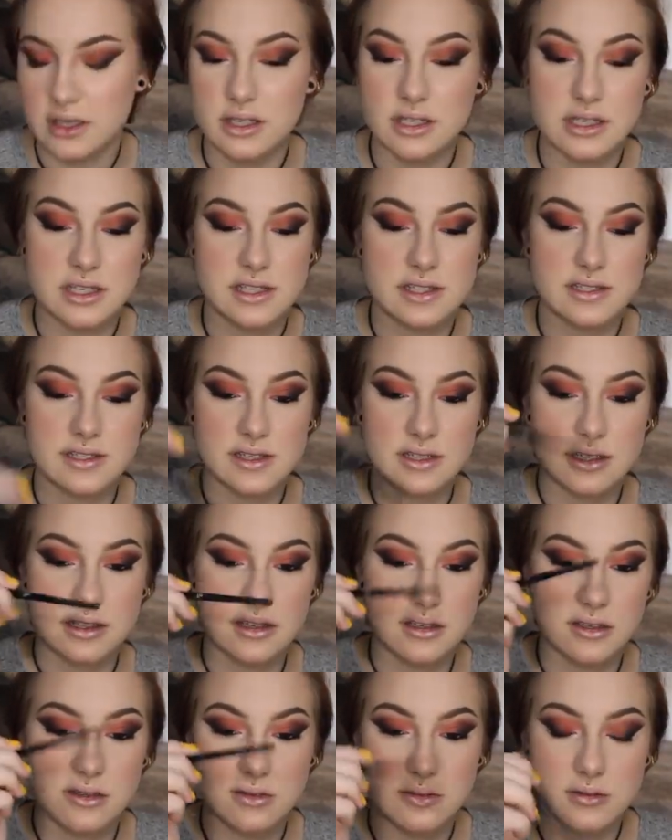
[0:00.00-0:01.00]
This
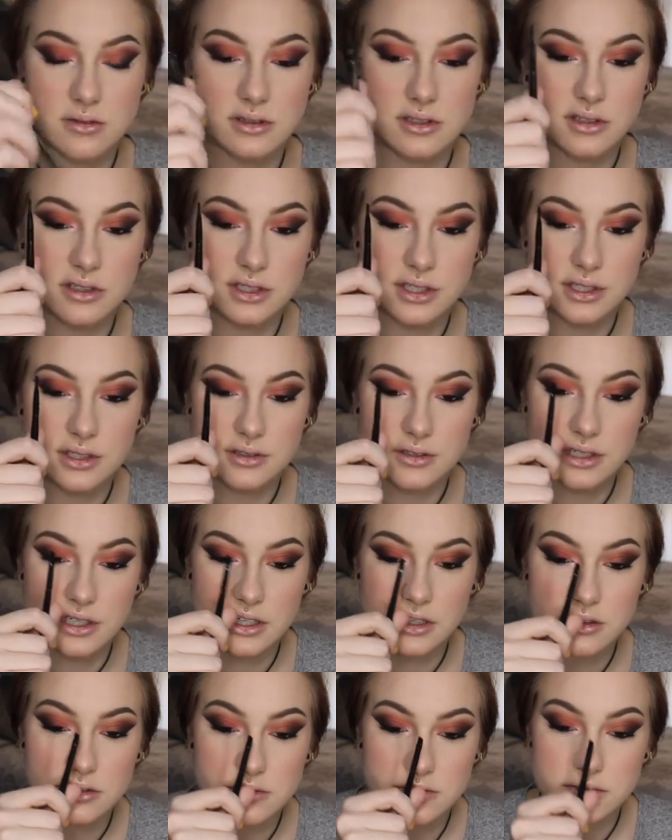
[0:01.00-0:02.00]
cute little
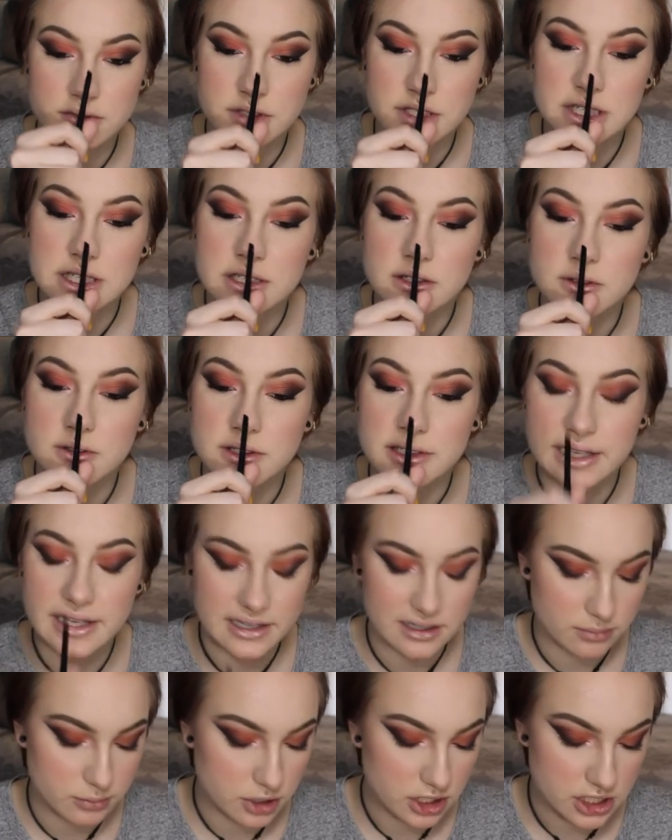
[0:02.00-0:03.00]
e.l.f. angled
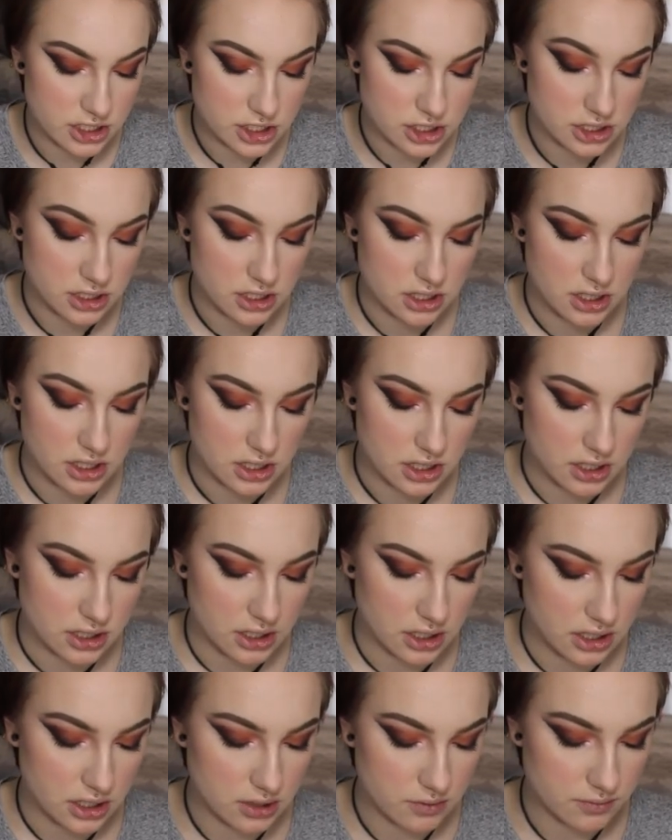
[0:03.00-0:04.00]
liner brush,
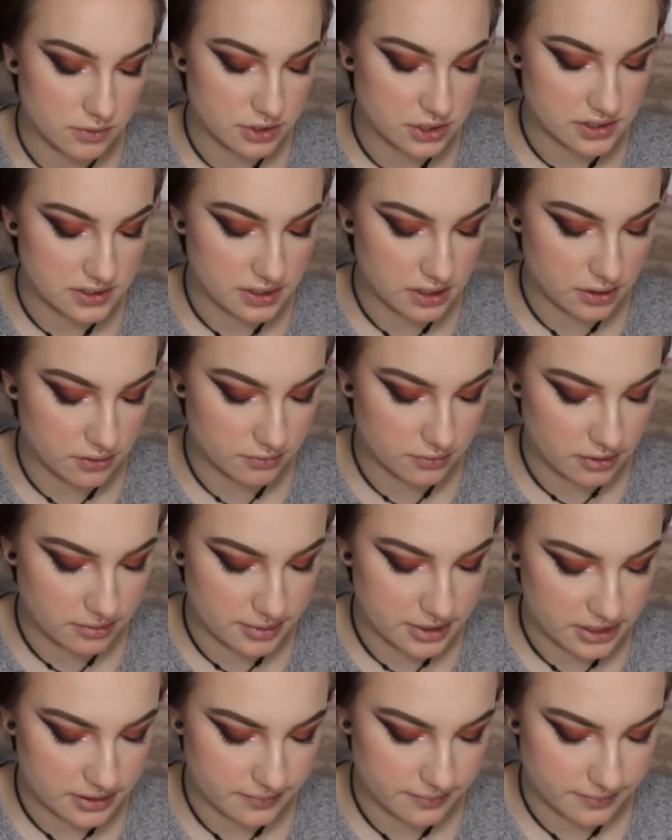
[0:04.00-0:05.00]
and we're just gonna rub
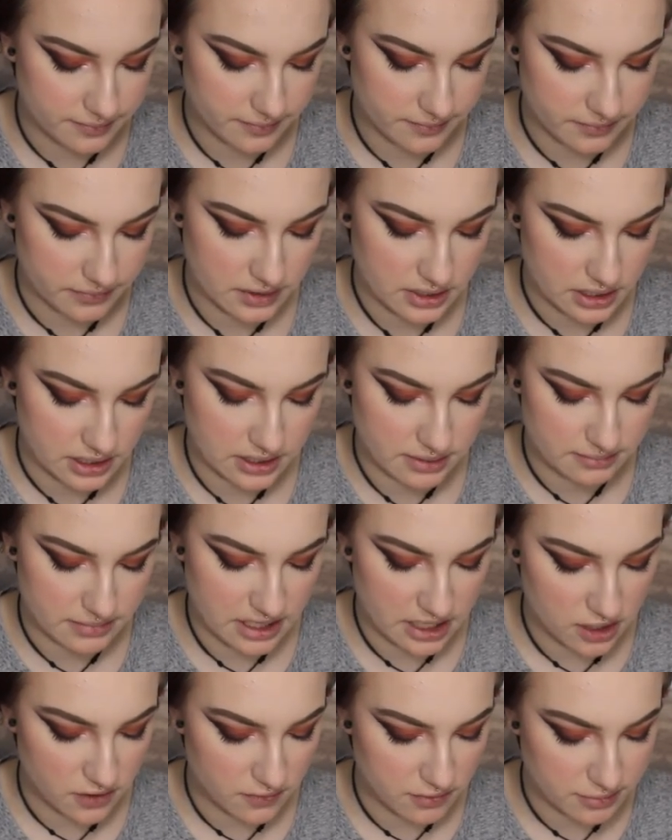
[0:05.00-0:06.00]
it in
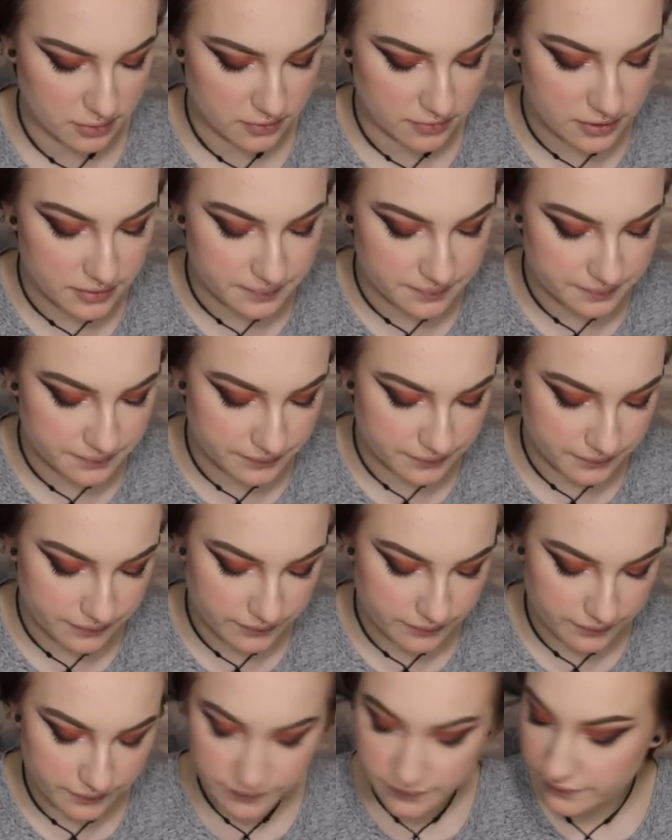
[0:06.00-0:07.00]
Makeup Remover,
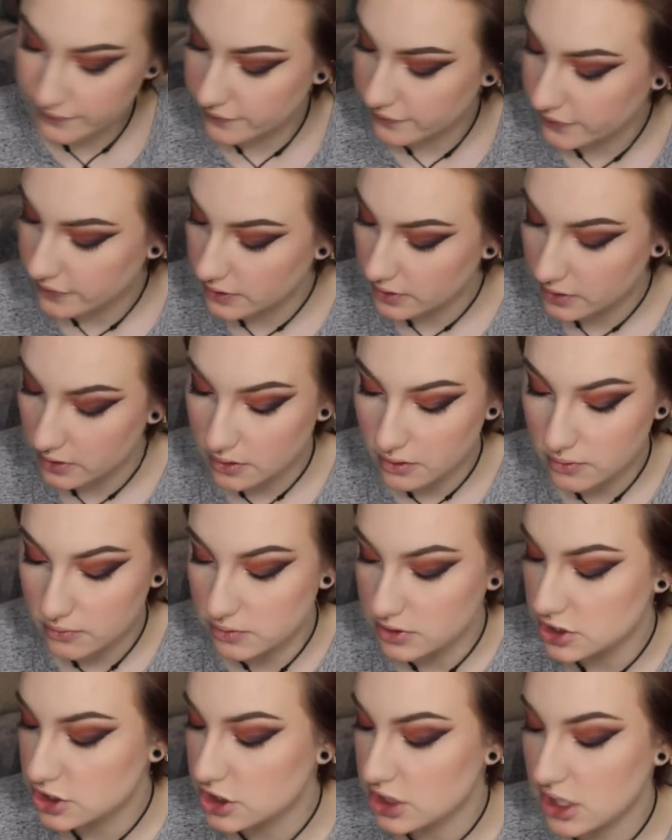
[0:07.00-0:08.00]

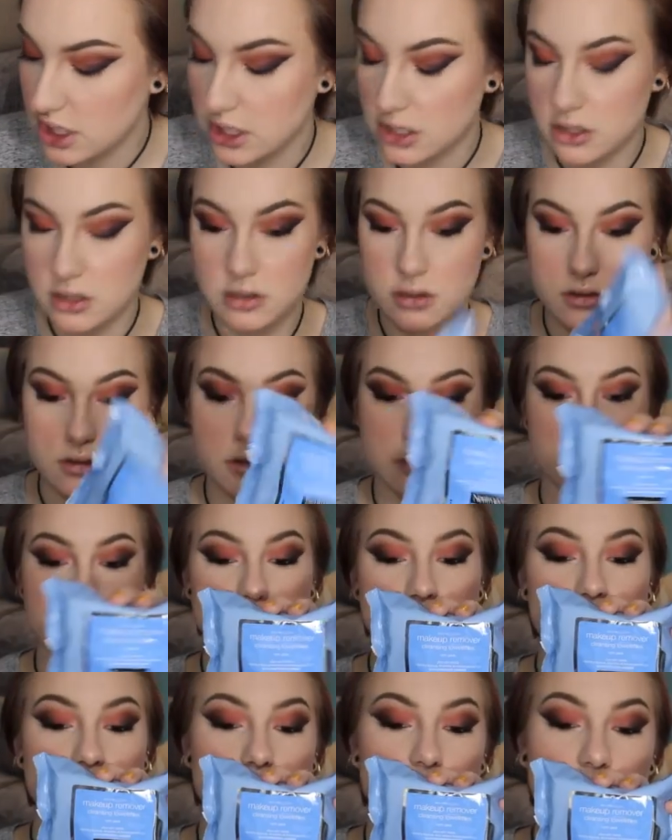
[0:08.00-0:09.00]
which I
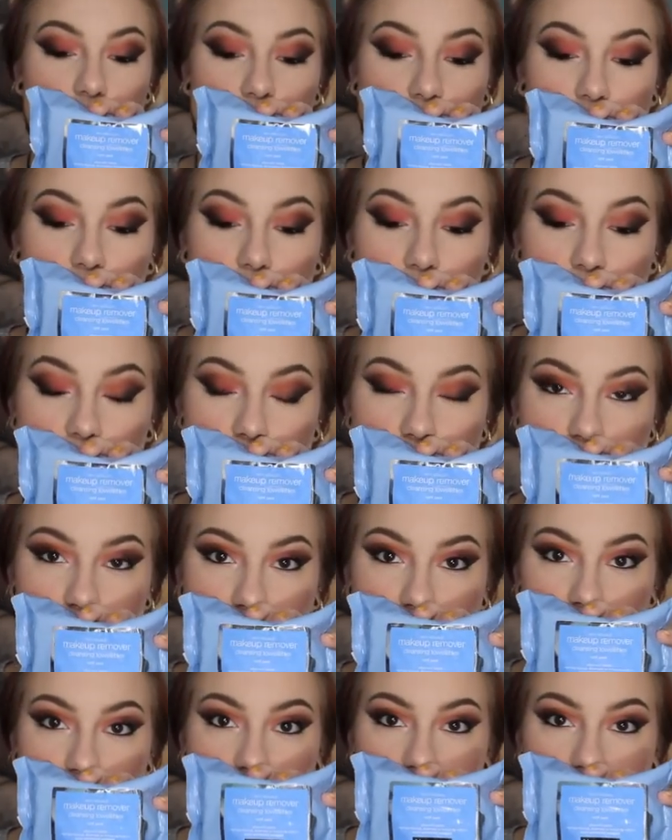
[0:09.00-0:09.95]
use these.